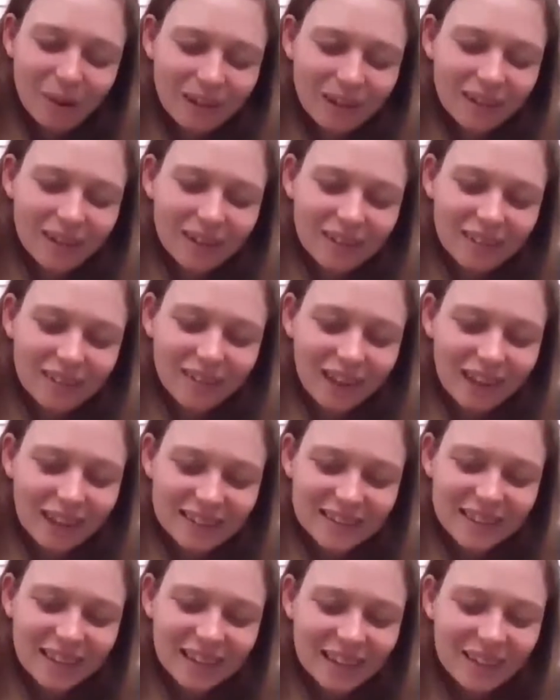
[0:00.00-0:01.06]
But
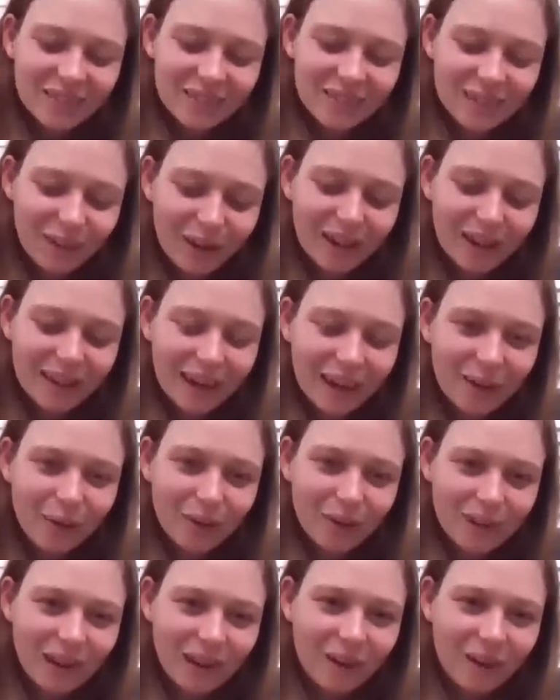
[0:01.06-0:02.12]
like I said, even though I had
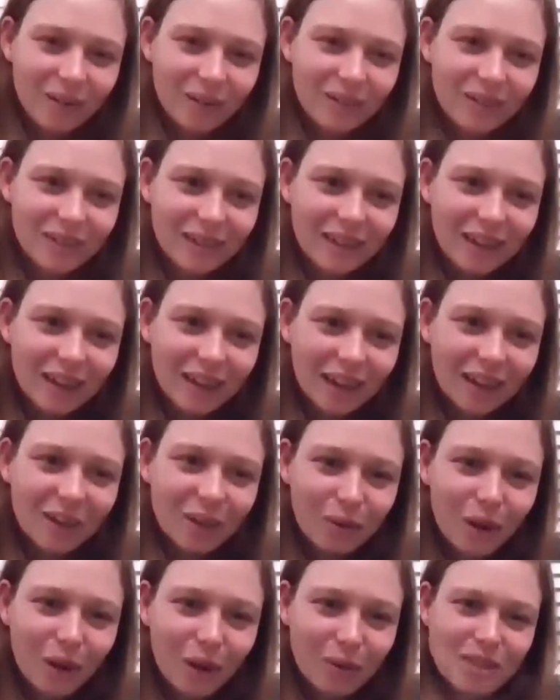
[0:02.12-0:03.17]
houred out and I
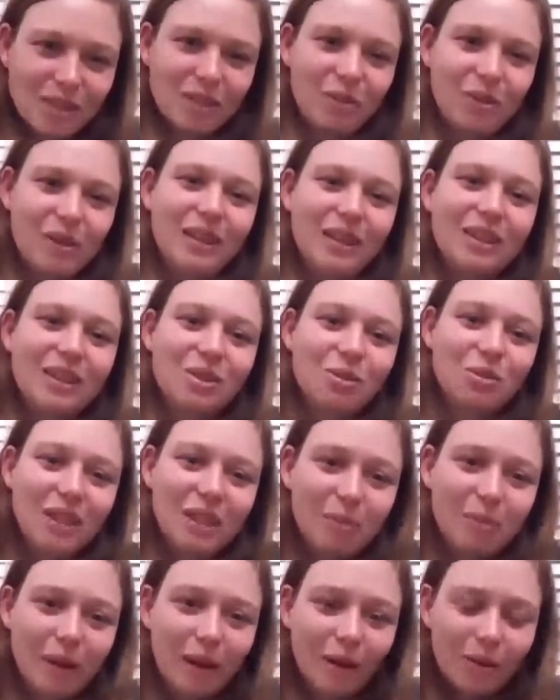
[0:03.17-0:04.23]
knew I wasn't going to get to
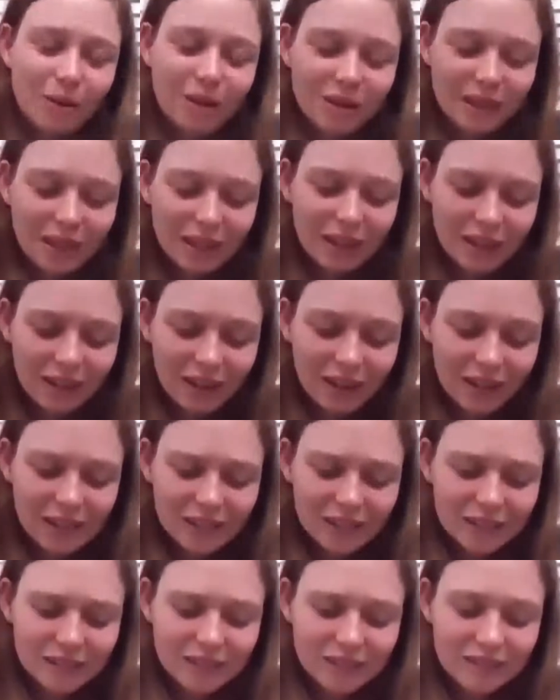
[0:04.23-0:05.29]
re-impound again,
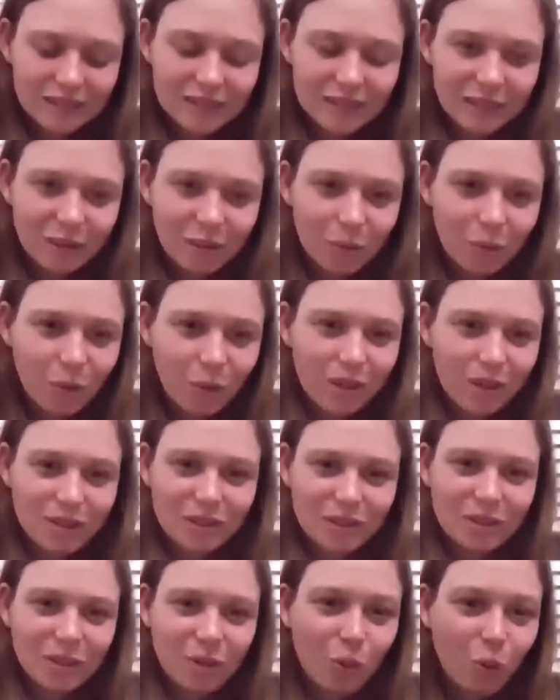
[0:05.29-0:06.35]
I didn't
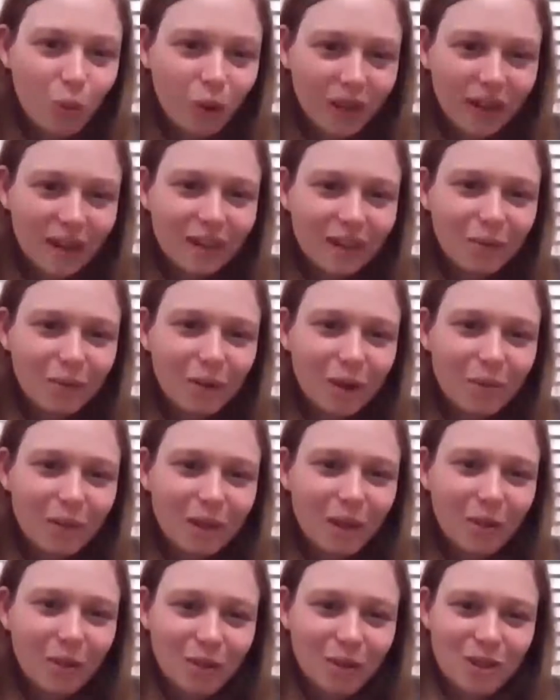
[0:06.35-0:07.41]
want to quit. I didn't want to
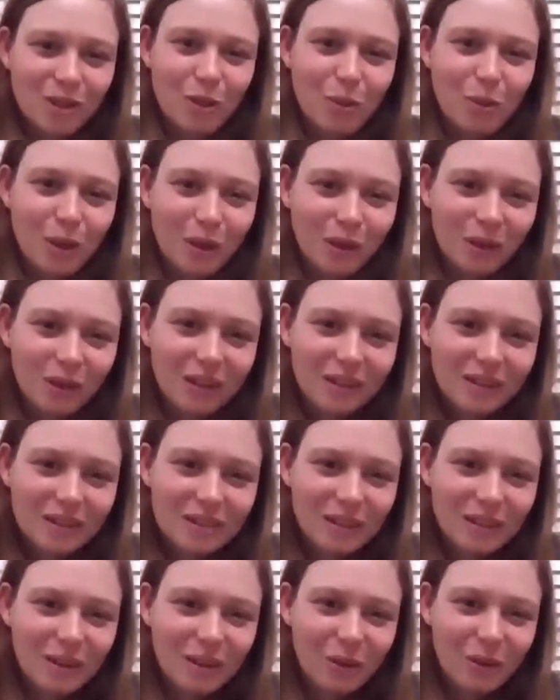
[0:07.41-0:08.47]
be known as the quitter.
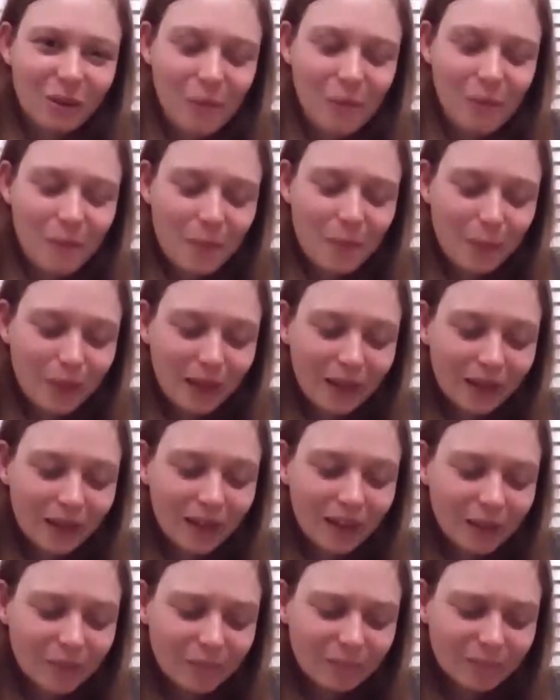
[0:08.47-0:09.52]
So
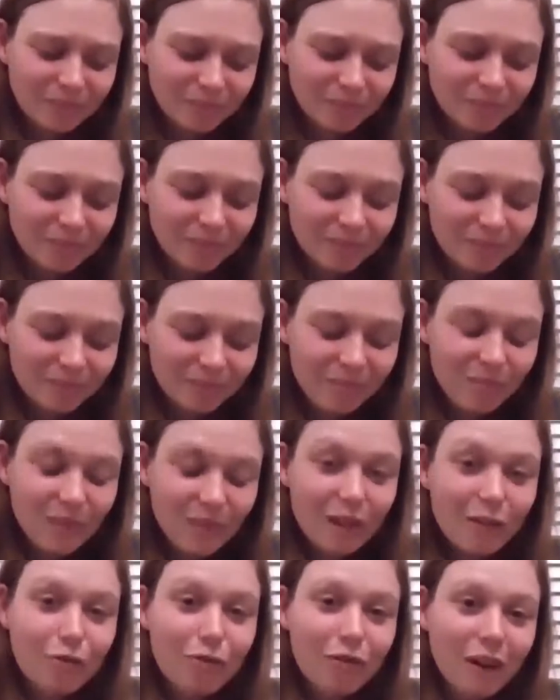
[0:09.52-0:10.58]
I'm
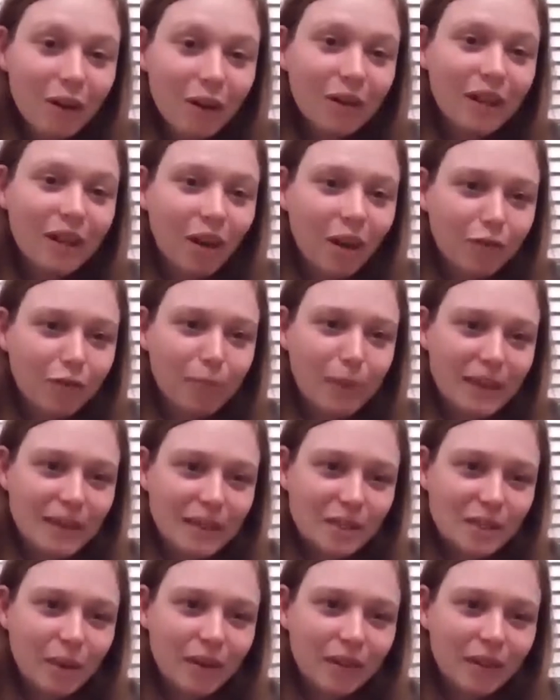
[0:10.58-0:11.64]
fairly off
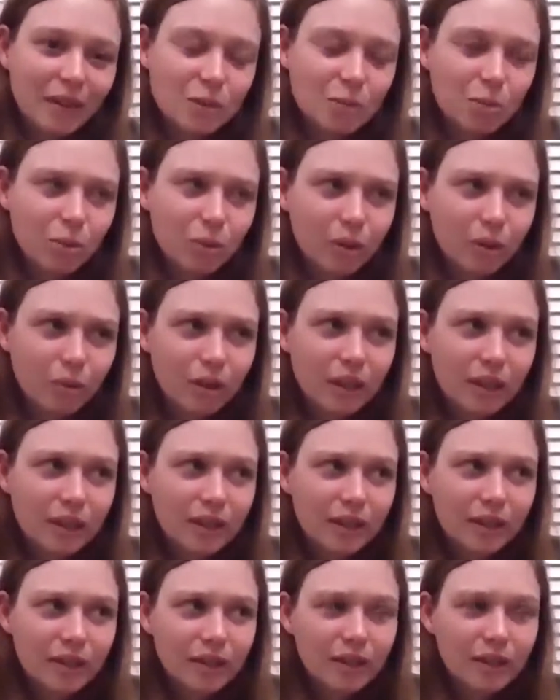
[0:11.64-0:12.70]
pace by this point. We're
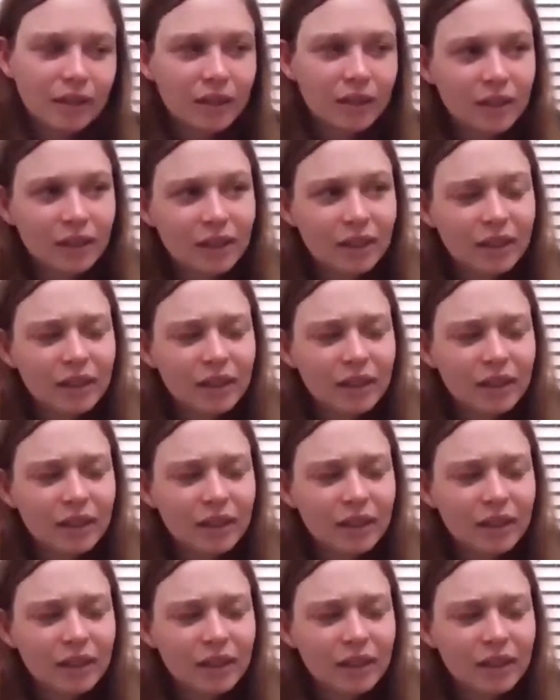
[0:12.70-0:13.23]
getting,